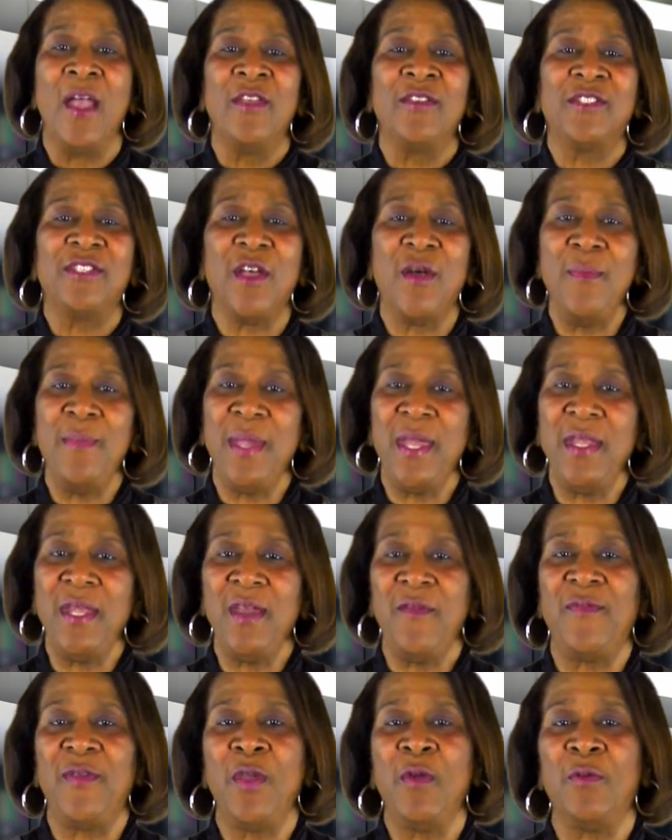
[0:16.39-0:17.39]
So many
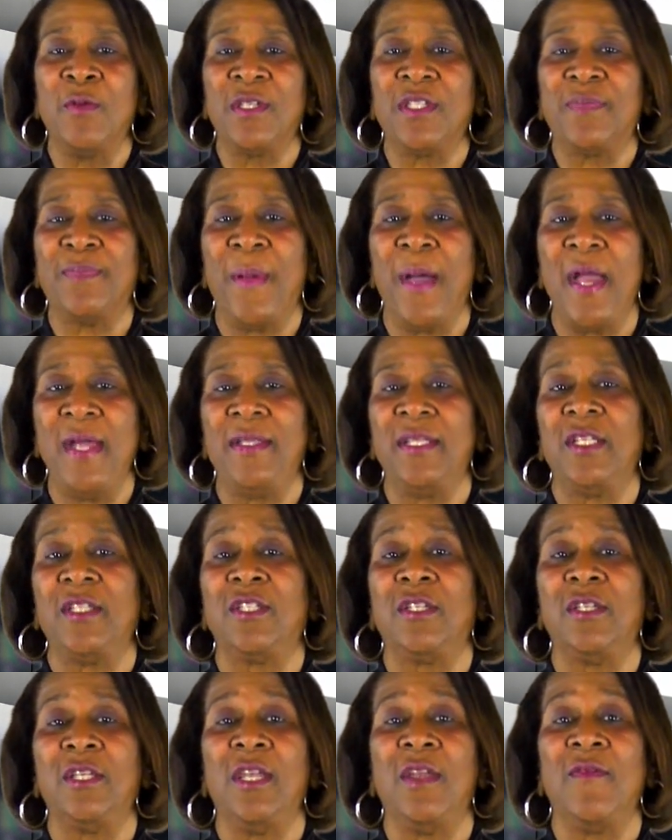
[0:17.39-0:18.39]
of you responded
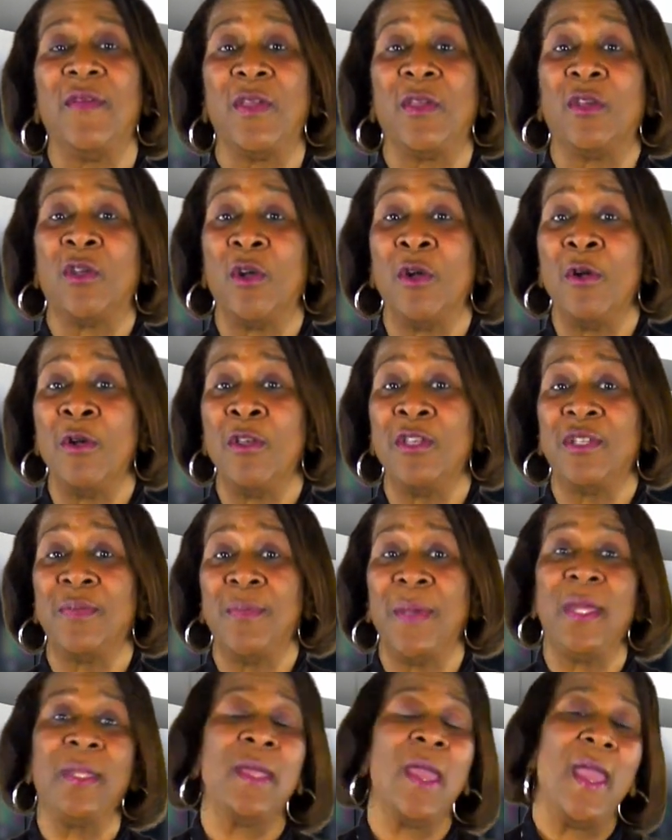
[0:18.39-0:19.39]
to give
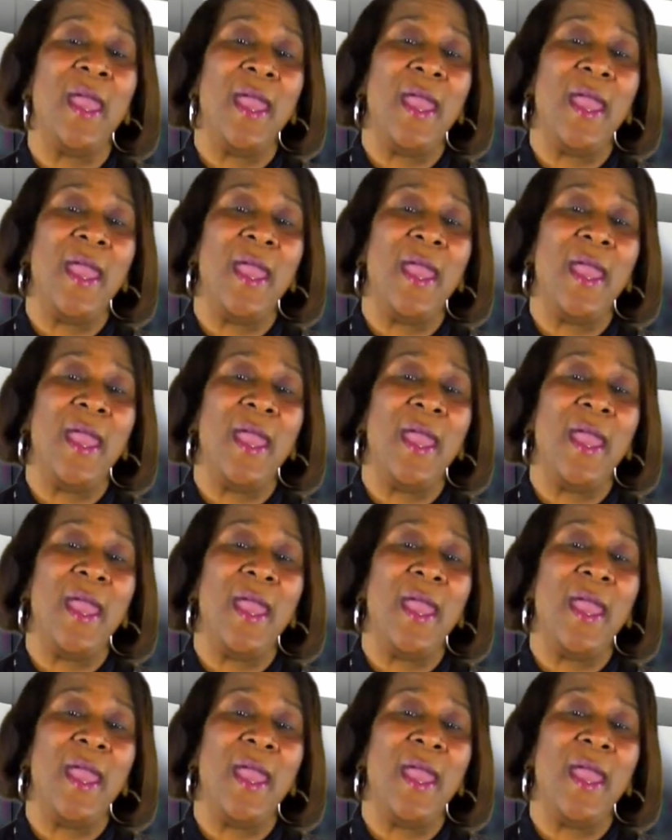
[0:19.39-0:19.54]
encouragement